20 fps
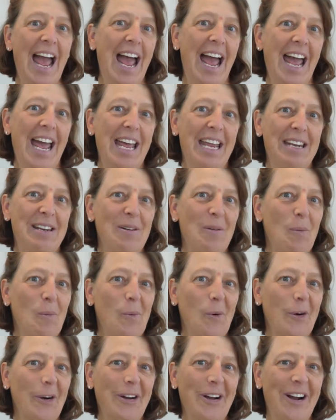and
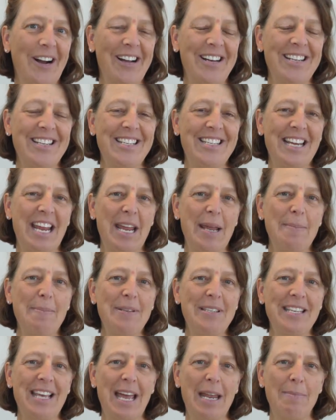work on
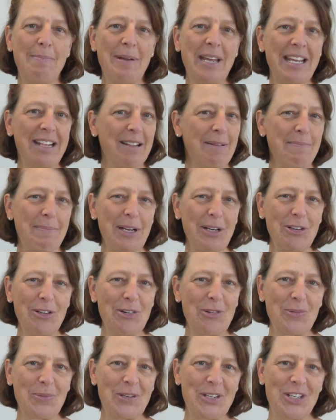shapes and make some
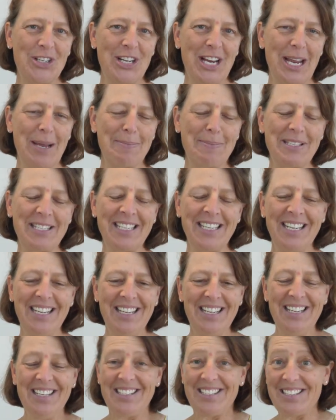pictures with shapes.
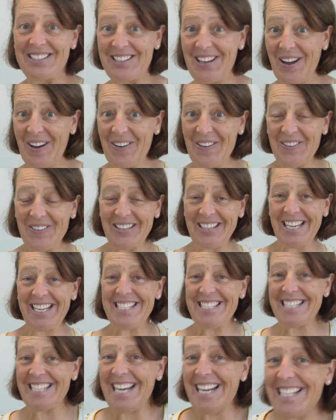So,
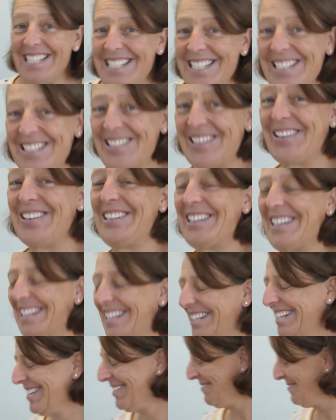let's get
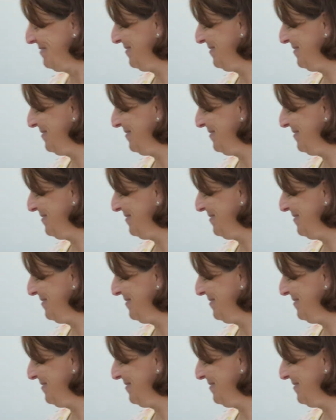started.